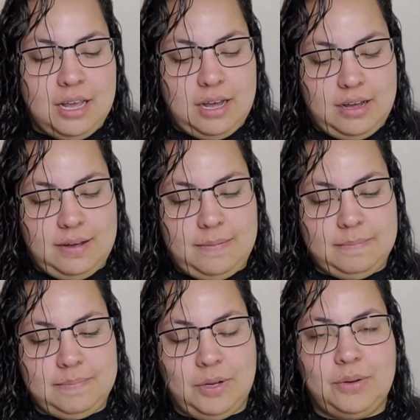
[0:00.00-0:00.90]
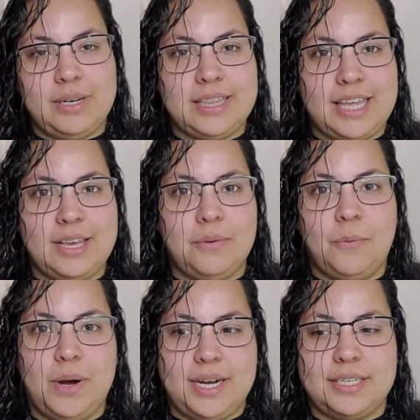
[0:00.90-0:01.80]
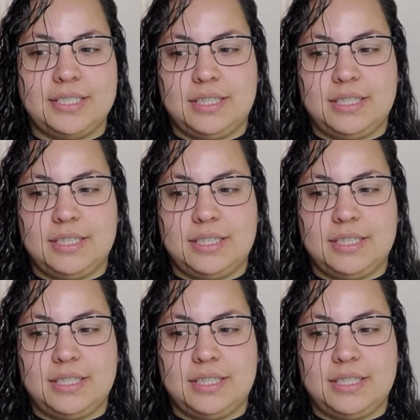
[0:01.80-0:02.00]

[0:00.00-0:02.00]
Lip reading: The only thing was